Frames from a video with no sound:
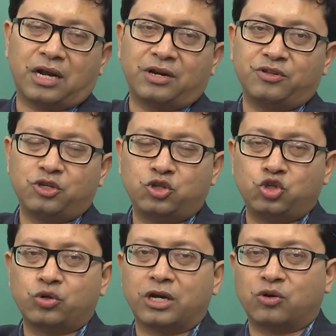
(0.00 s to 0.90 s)
and which
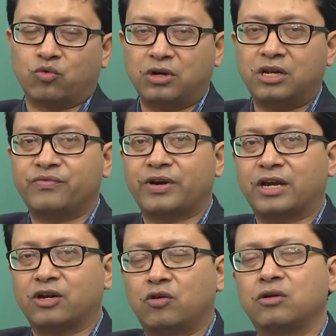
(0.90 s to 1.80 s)
you can only
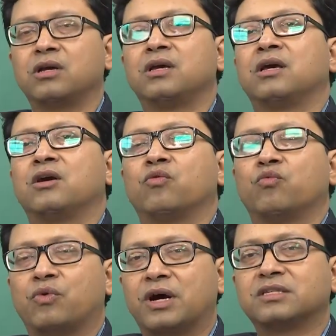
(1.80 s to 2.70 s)
find out
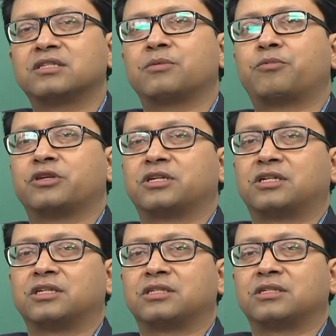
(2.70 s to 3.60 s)
once the project
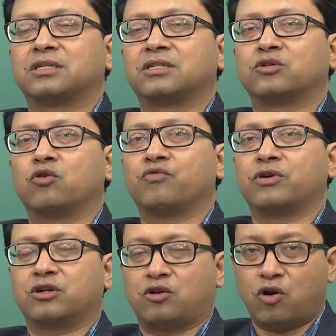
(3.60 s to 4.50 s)
is
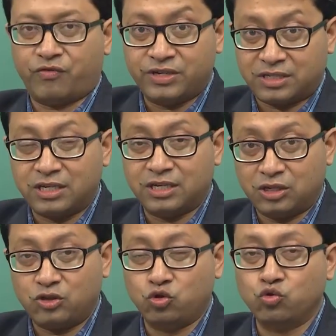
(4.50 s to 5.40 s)
over. Obviously,
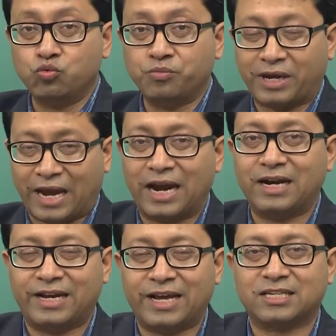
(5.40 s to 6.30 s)
you
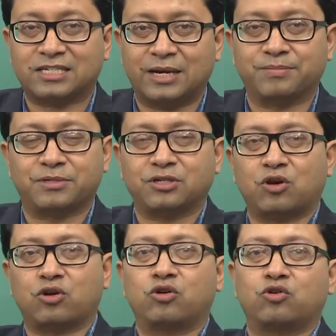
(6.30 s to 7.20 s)
can take steps in
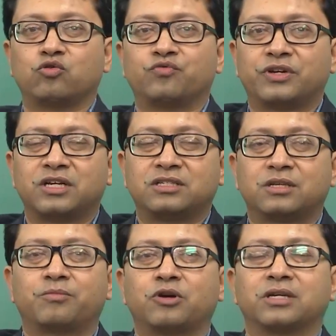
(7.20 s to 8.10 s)
order to finish the
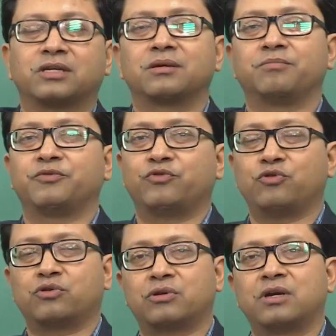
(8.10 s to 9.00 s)
project
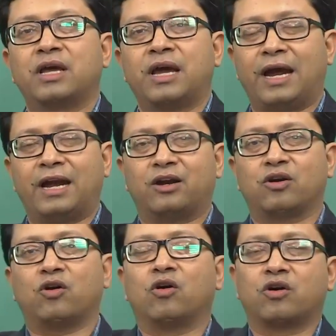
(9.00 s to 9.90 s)
beforehand
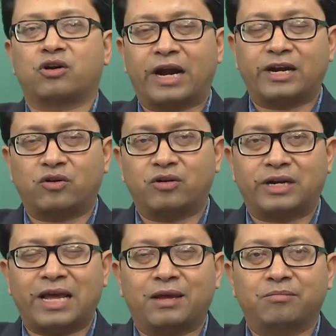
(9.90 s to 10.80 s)
or right on
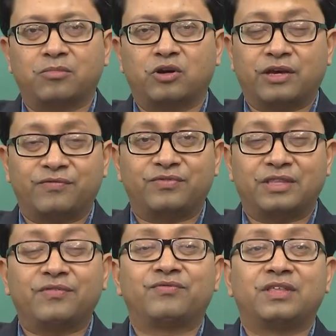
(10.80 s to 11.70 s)
time
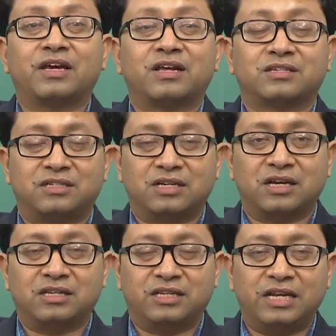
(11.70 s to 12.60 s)
if there is
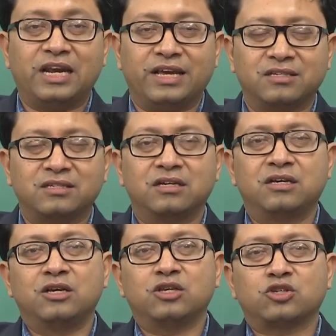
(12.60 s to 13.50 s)
delays.
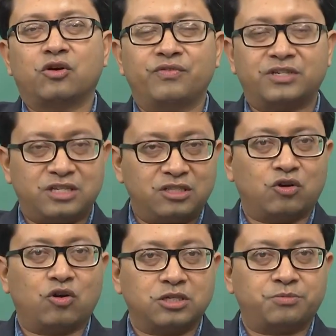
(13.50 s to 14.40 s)
So, obviously, the
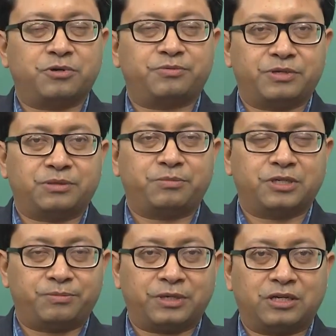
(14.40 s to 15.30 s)
cost
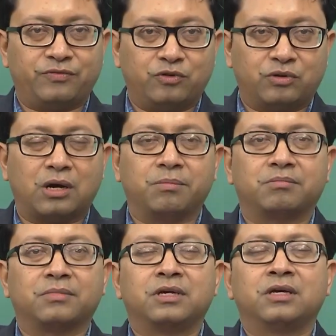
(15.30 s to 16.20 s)
perspective would come,
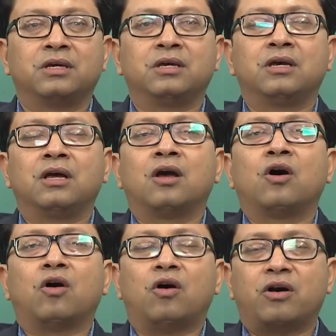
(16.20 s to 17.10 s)

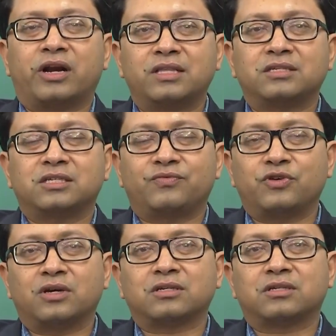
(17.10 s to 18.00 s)
or else if you
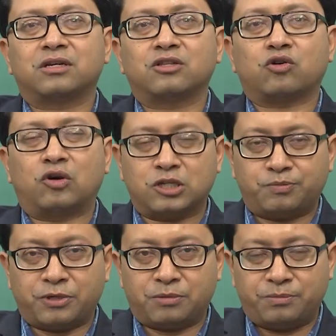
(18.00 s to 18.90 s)
consider the cost
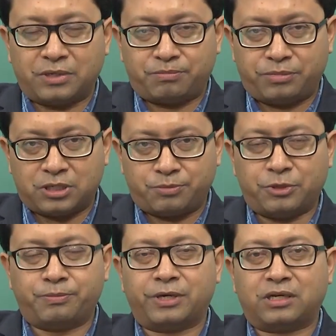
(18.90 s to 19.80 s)

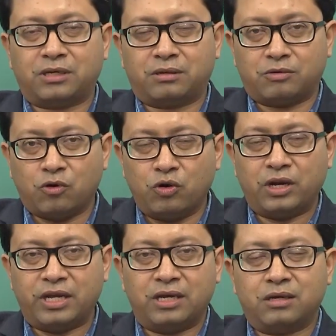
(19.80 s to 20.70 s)
perspective
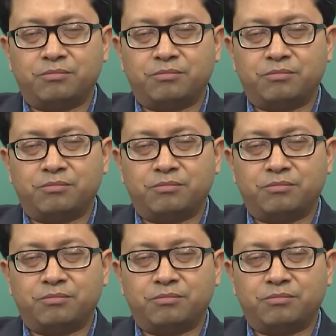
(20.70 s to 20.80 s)
only,